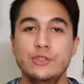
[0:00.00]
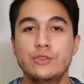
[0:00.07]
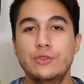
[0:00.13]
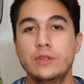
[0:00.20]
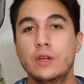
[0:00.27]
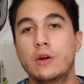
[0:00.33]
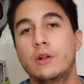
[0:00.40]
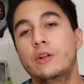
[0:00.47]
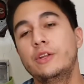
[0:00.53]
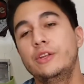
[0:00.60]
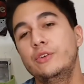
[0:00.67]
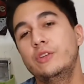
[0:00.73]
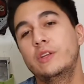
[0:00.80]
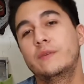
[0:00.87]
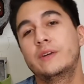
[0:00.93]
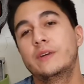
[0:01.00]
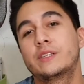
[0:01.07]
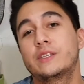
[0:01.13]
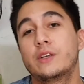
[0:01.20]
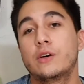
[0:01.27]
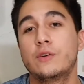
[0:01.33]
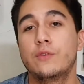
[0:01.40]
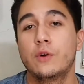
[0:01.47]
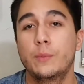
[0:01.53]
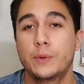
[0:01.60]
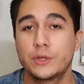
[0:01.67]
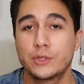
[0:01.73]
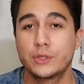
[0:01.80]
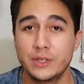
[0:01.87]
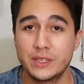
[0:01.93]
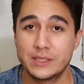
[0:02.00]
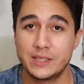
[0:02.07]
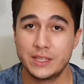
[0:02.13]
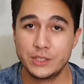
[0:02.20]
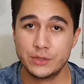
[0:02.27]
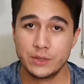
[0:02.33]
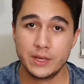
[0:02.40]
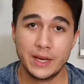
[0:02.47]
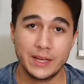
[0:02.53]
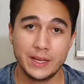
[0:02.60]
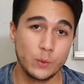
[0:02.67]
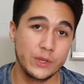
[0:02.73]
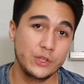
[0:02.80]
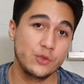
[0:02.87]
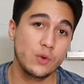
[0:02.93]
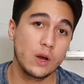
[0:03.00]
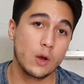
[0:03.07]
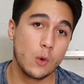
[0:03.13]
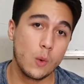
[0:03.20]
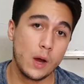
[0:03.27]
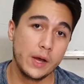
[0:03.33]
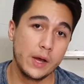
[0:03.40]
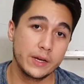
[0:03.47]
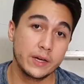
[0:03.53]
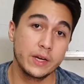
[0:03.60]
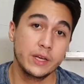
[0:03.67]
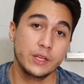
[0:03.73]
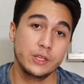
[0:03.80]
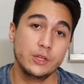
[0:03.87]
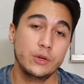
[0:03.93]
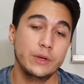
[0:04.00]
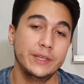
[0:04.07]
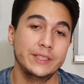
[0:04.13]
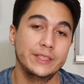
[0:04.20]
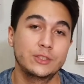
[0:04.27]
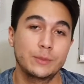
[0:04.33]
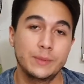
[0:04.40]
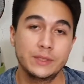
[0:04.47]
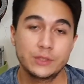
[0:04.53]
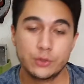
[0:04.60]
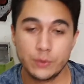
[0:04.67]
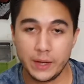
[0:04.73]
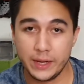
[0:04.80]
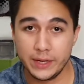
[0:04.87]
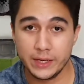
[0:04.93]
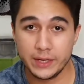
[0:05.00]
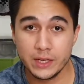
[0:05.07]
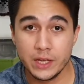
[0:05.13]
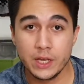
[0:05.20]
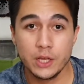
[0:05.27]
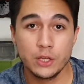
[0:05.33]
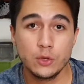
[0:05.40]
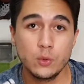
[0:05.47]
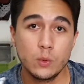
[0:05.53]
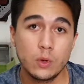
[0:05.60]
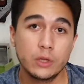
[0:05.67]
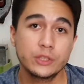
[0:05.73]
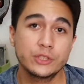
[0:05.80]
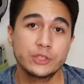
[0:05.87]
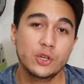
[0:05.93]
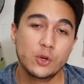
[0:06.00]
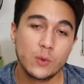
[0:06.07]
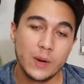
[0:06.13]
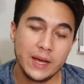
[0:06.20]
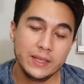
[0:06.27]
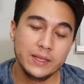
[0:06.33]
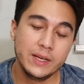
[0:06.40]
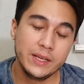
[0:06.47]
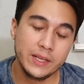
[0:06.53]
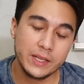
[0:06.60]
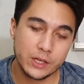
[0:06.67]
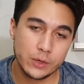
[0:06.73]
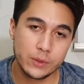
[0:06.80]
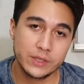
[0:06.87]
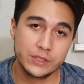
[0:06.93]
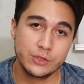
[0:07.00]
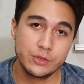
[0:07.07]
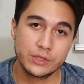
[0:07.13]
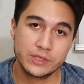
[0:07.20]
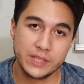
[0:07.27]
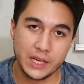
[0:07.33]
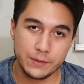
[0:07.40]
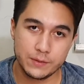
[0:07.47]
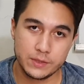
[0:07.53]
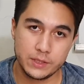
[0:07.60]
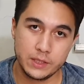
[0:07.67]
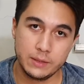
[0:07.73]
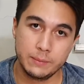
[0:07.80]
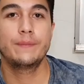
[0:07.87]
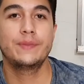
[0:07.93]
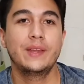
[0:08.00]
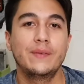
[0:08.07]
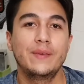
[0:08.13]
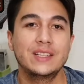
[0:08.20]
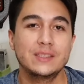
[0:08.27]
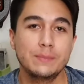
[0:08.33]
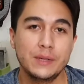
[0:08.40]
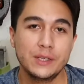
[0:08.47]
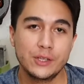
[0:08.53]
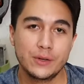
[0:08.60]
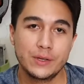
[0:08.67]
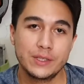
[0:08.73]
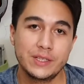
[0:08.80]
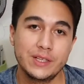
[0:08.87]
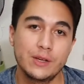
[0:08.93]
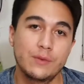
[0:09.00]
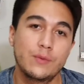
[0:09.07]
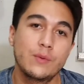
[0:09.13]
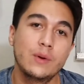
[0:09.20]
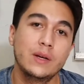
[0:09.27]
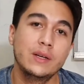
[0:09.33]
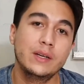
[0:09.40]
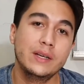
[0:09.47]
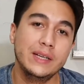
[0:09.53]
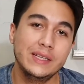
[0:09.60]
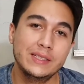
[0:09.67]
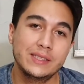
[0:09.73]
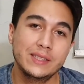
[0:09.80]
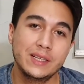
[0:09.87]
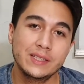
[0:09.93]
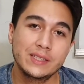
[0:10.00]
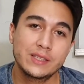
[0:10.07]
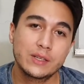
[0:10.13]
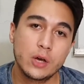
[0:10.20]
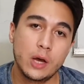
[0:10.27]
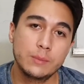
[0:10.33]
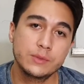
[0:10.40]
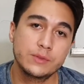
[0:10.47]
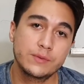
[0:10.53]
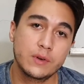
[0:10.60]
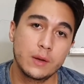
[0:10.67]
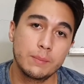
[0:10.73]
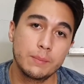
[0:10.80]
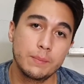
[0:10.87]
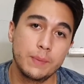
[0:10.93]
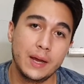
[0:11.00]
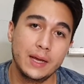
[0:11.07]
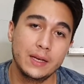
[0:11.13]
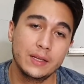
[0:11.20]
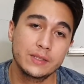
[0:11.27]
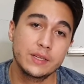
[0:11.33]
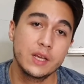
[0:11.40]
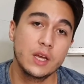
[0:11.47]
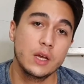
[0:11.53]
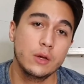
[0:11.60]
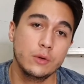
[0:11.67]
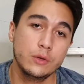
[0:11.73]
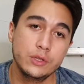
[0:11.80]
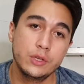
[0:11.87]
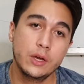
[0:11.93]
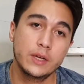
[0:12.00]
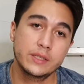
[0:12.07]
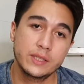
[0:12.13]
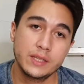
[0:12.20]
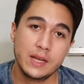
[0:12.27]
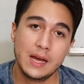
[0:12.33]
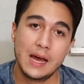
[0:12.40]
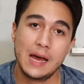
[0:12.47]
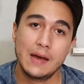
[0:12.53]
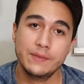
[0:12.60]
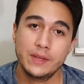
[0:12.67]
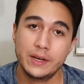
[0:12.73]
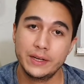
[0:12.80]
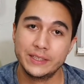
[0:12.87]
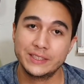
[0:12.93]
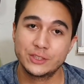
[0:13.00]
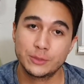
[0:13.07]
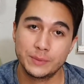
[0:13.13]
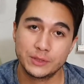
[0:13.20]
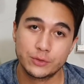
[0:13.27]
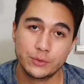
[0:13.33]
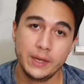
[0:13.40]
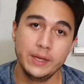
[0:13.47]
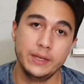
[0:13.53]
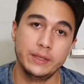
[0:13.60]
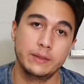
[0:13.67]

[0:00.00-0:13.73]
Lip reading: to the whole universe of opportunities that you get when you acquire your instrument rating, you also greatly increase your safety. The vast majority of weather incidents comes from pilots who doesn't have their instrument rating.